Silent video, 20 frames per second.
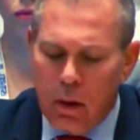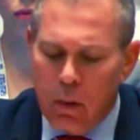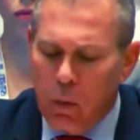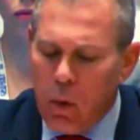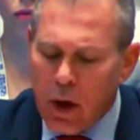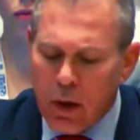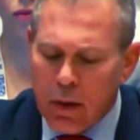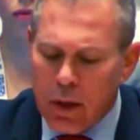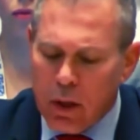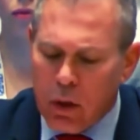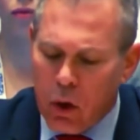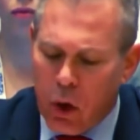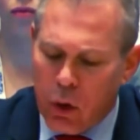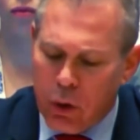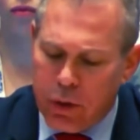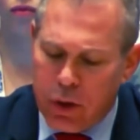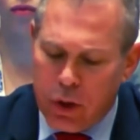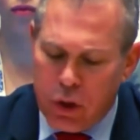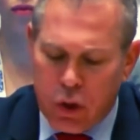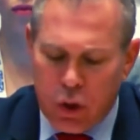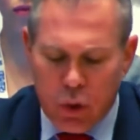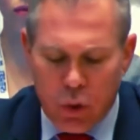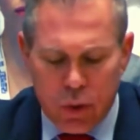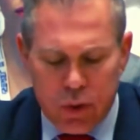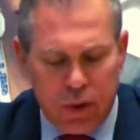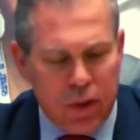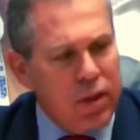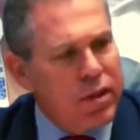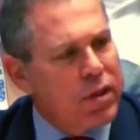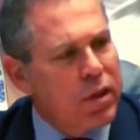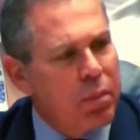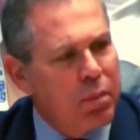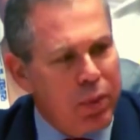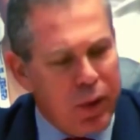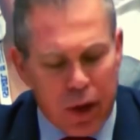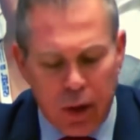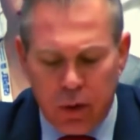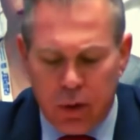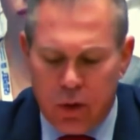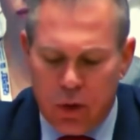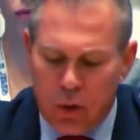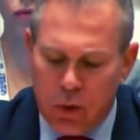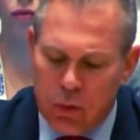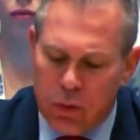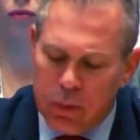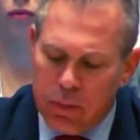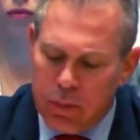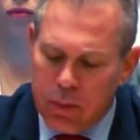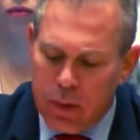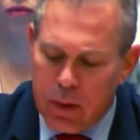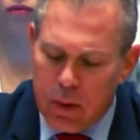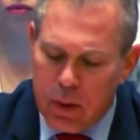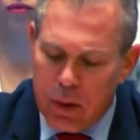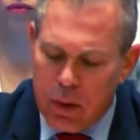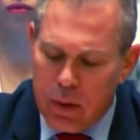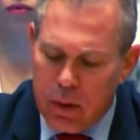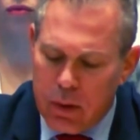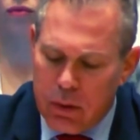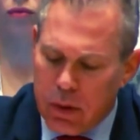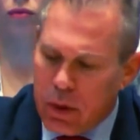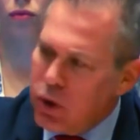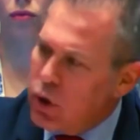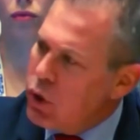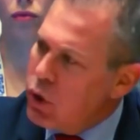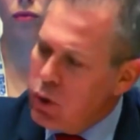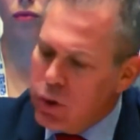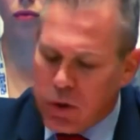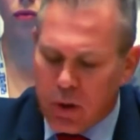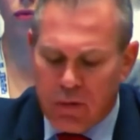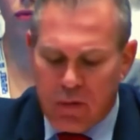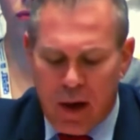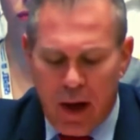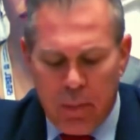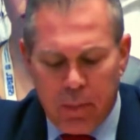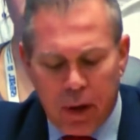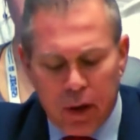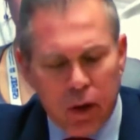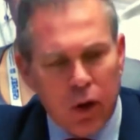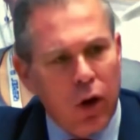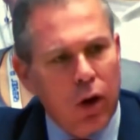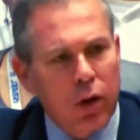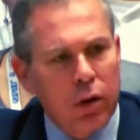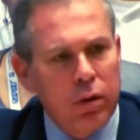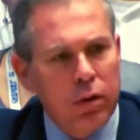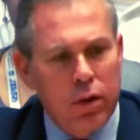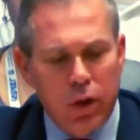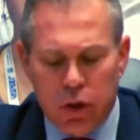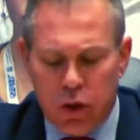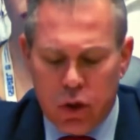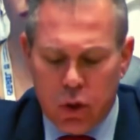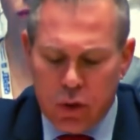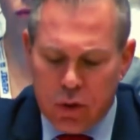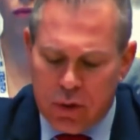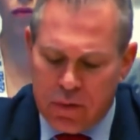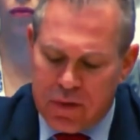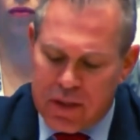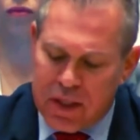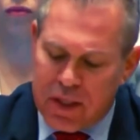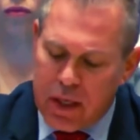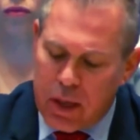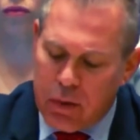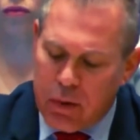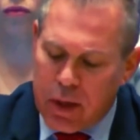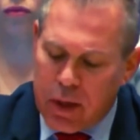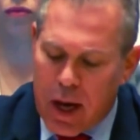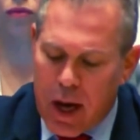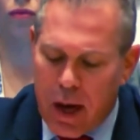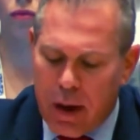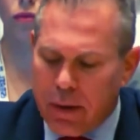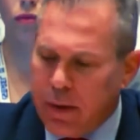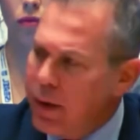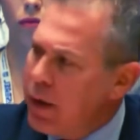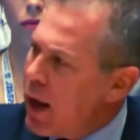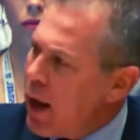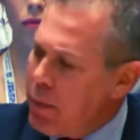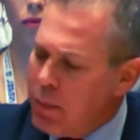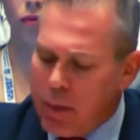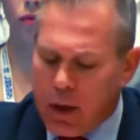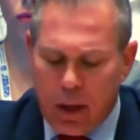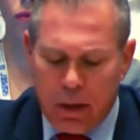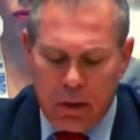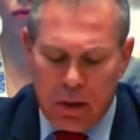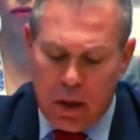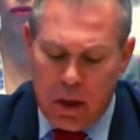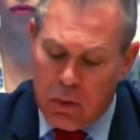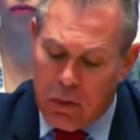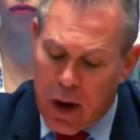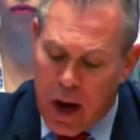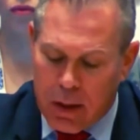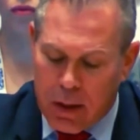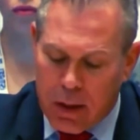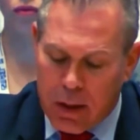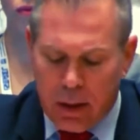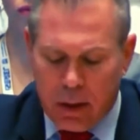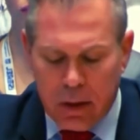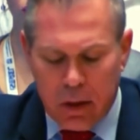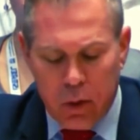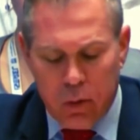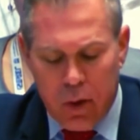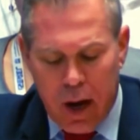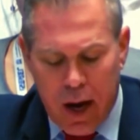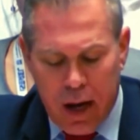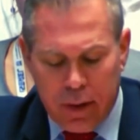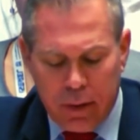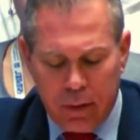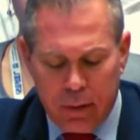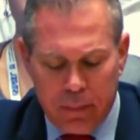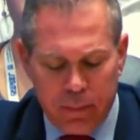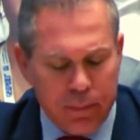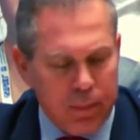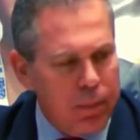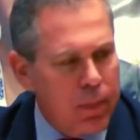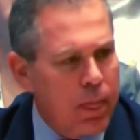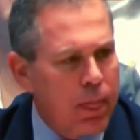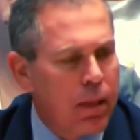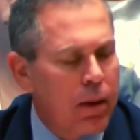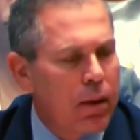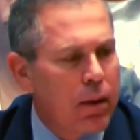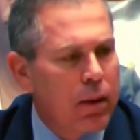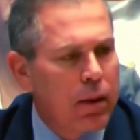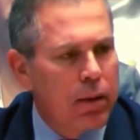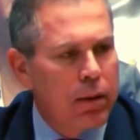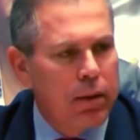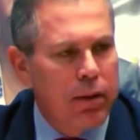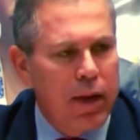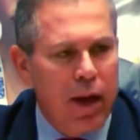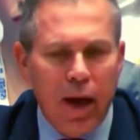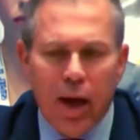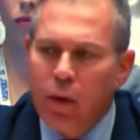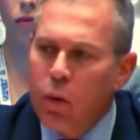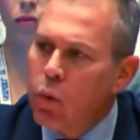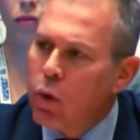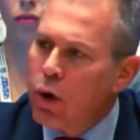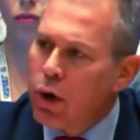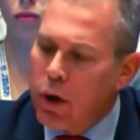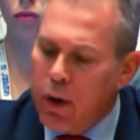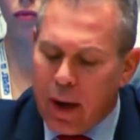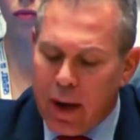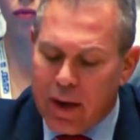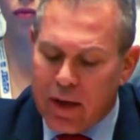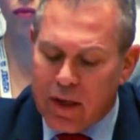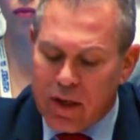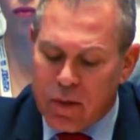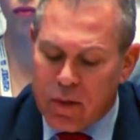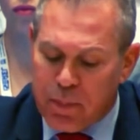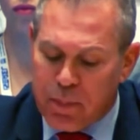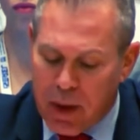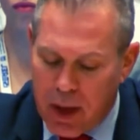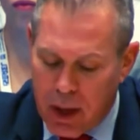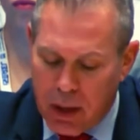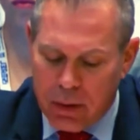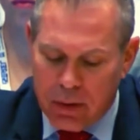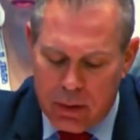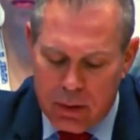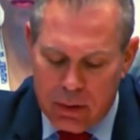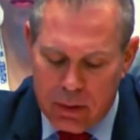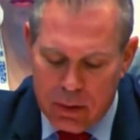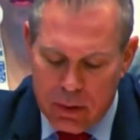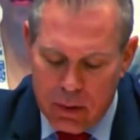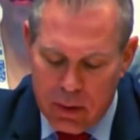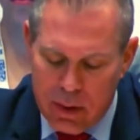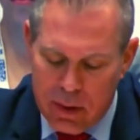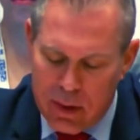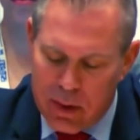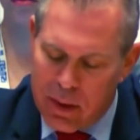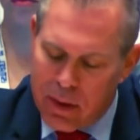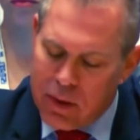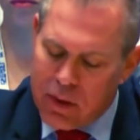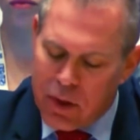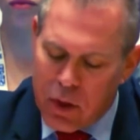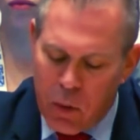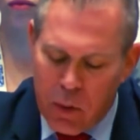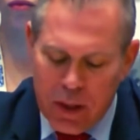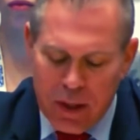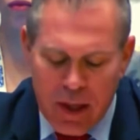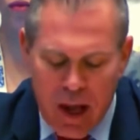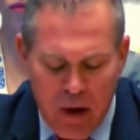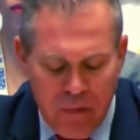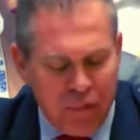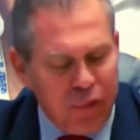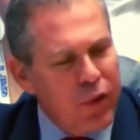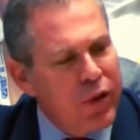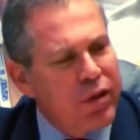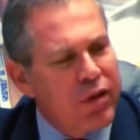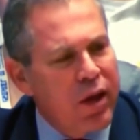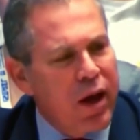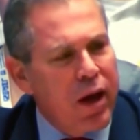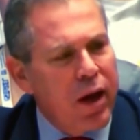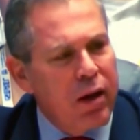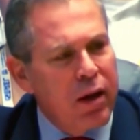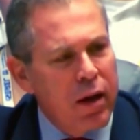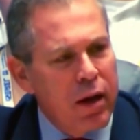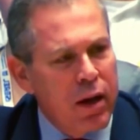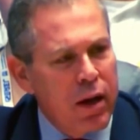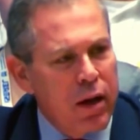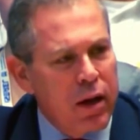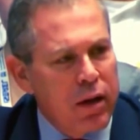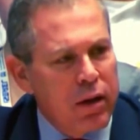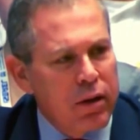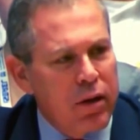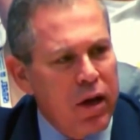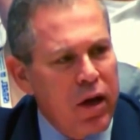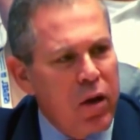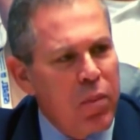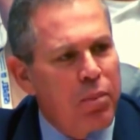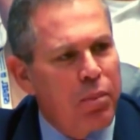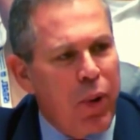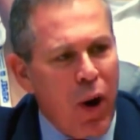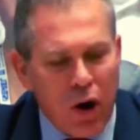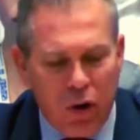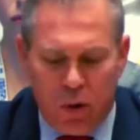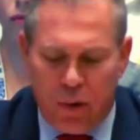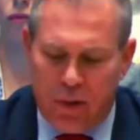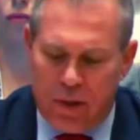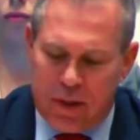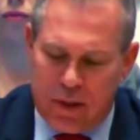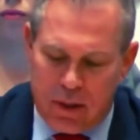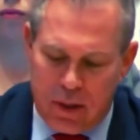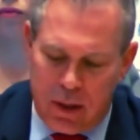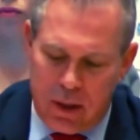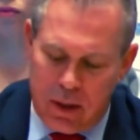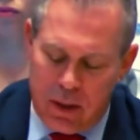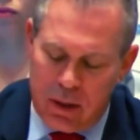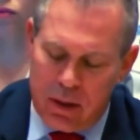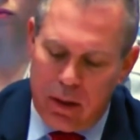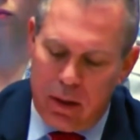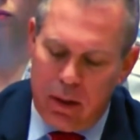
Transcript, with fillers: Where did all the Jews disappear to? The Jews of Lebanon, the Jews of Syria, Yemen, Iraq, and Iran, they were expelled. So, enough with the, the hypocrisy.